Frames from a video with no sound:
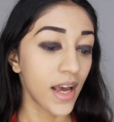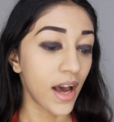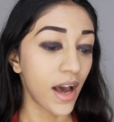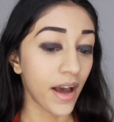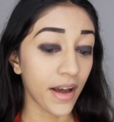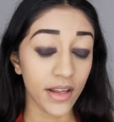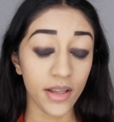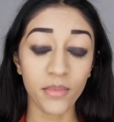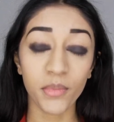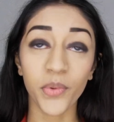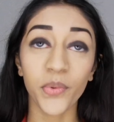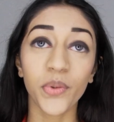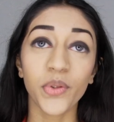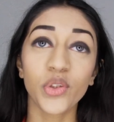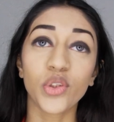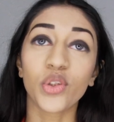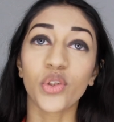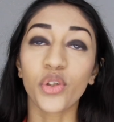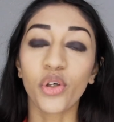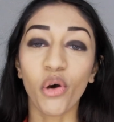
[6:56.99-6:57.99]
I'm going
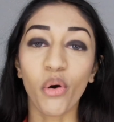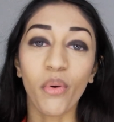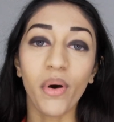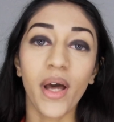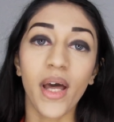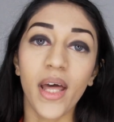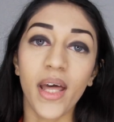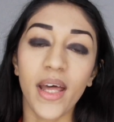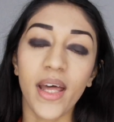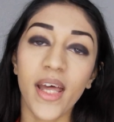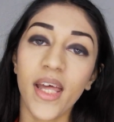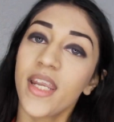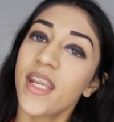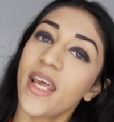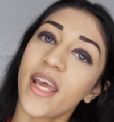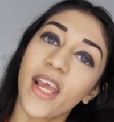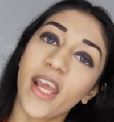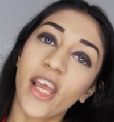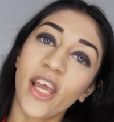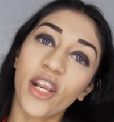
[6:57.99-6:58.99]
to go ahead
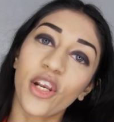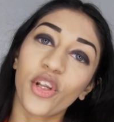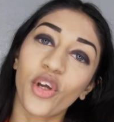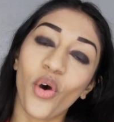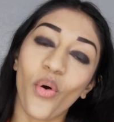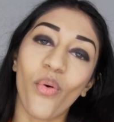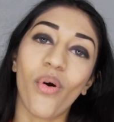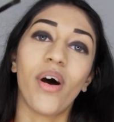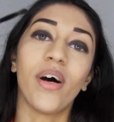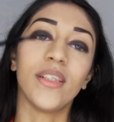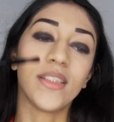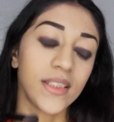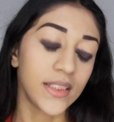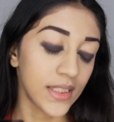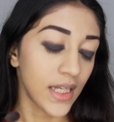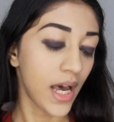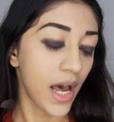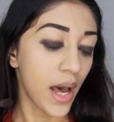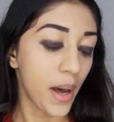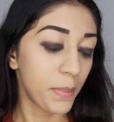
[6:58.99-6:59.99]
and go on
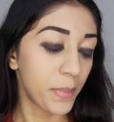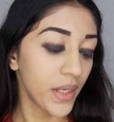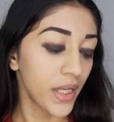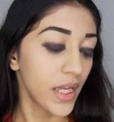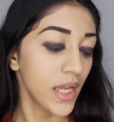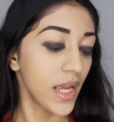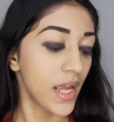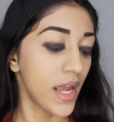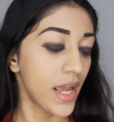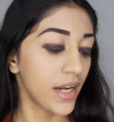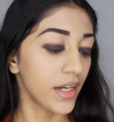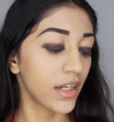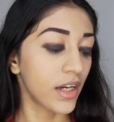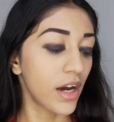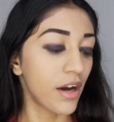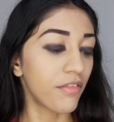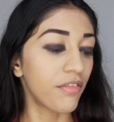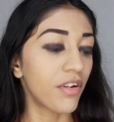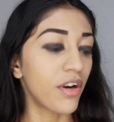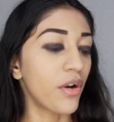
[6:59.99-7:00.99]
top and
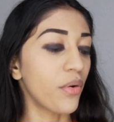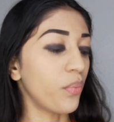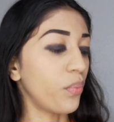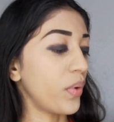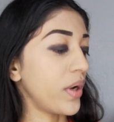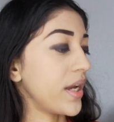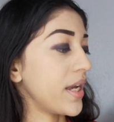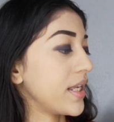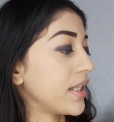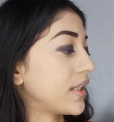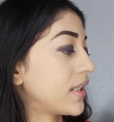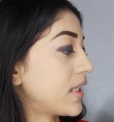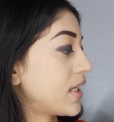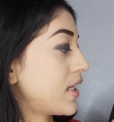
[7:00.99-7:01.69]
cover it with